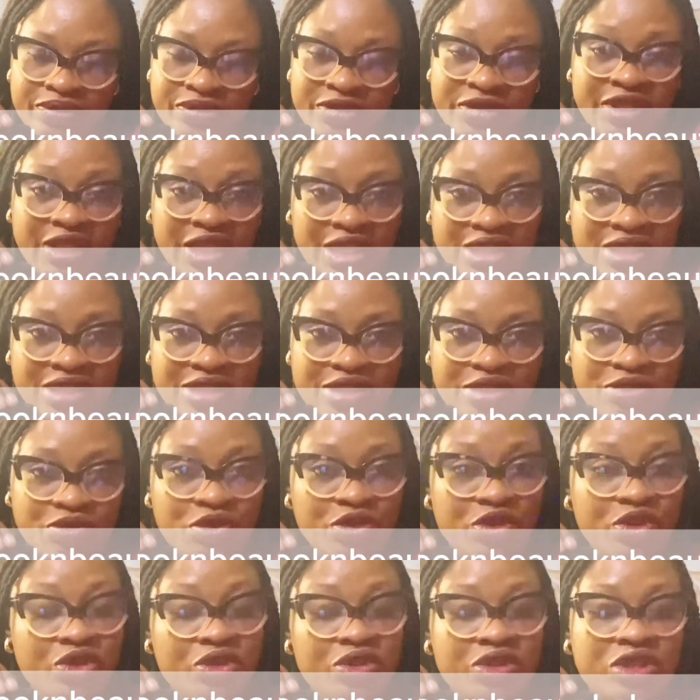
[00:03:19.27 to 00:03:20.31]
Yes, we
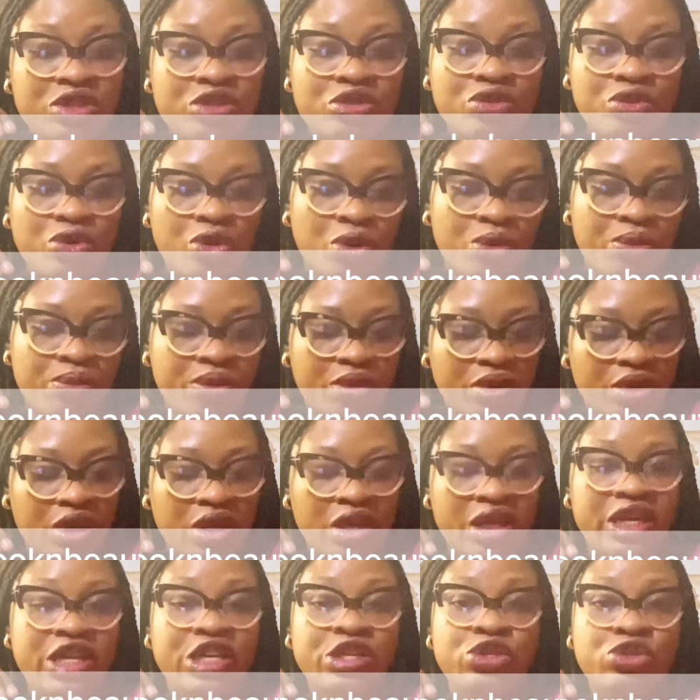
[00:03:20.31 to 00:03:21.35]
use the scrub.
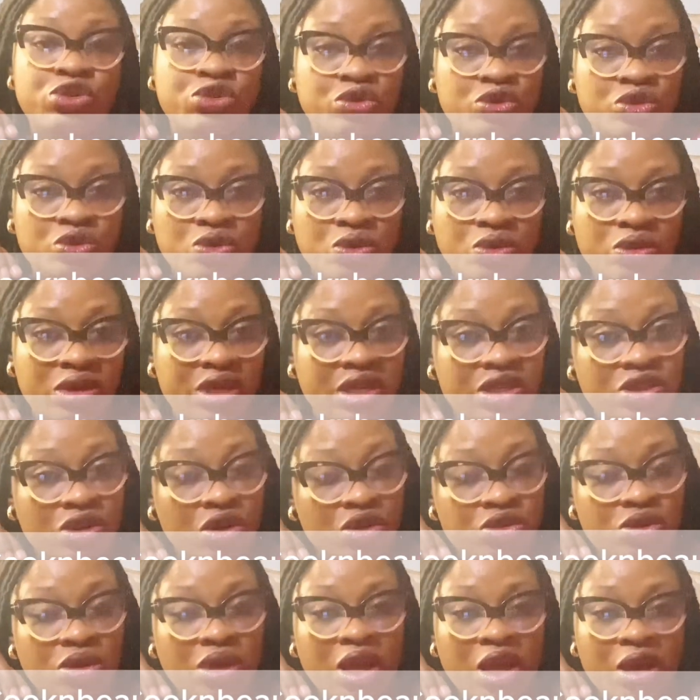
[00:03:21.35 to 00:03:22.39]
It
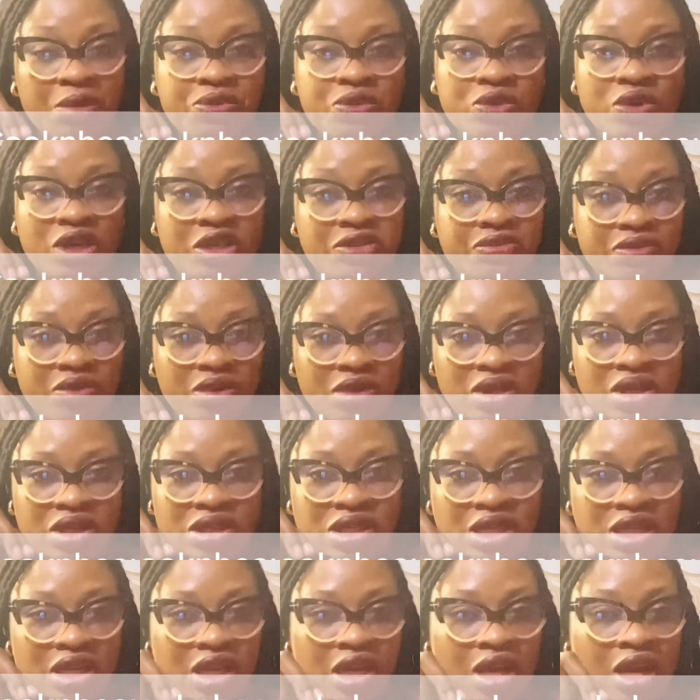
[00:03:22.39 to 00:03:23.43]
also helps to exfoliate
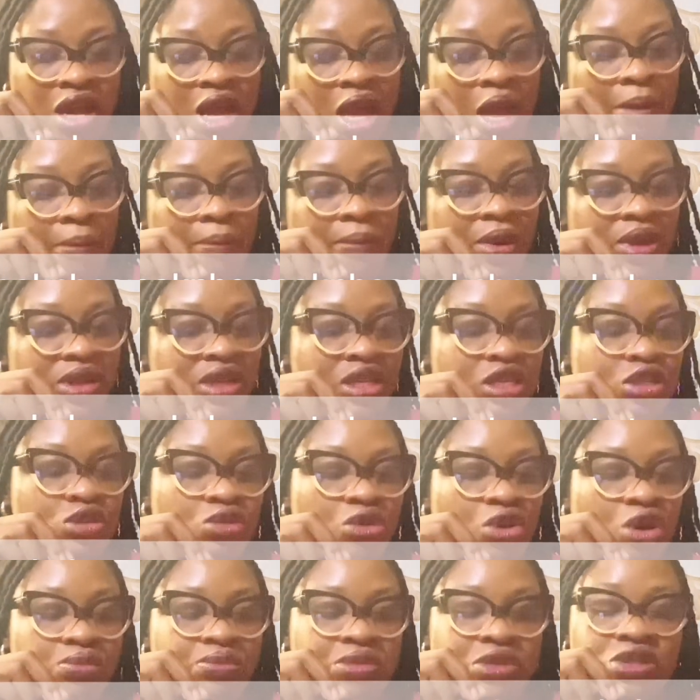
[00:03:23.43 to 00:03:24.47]
the leg. But this
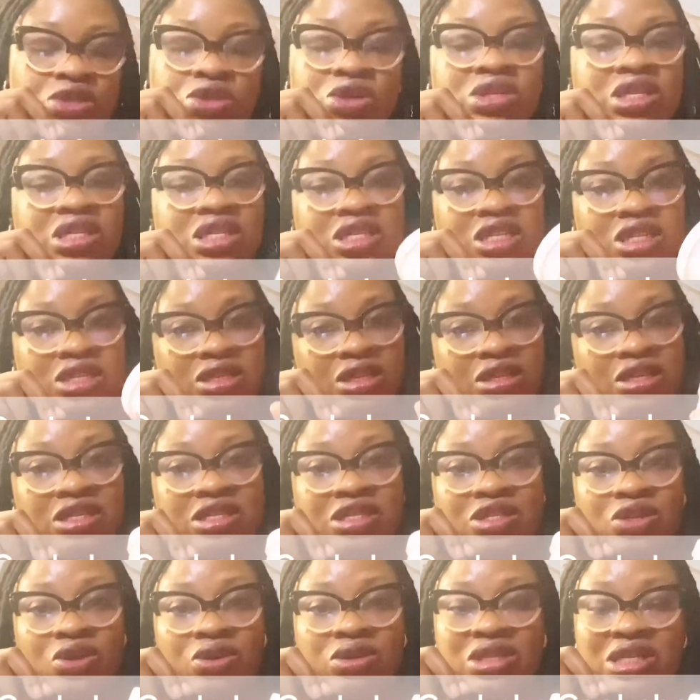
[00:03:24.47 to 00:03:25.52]
scrub is not
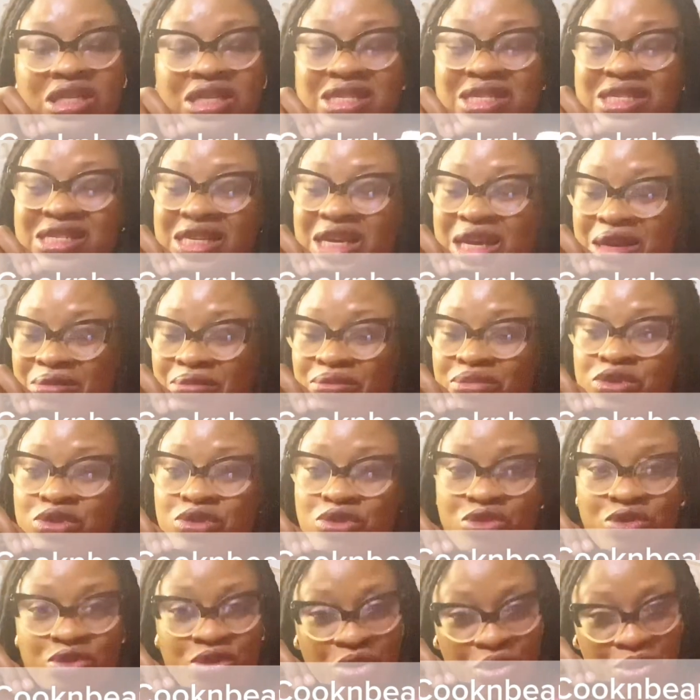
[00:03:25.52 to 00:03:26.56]
the same
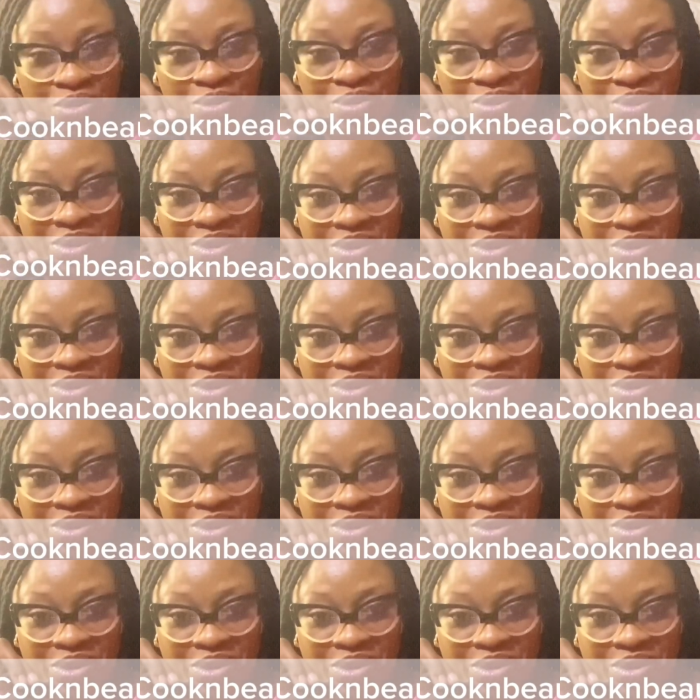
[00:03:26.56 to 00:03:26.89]
scrub.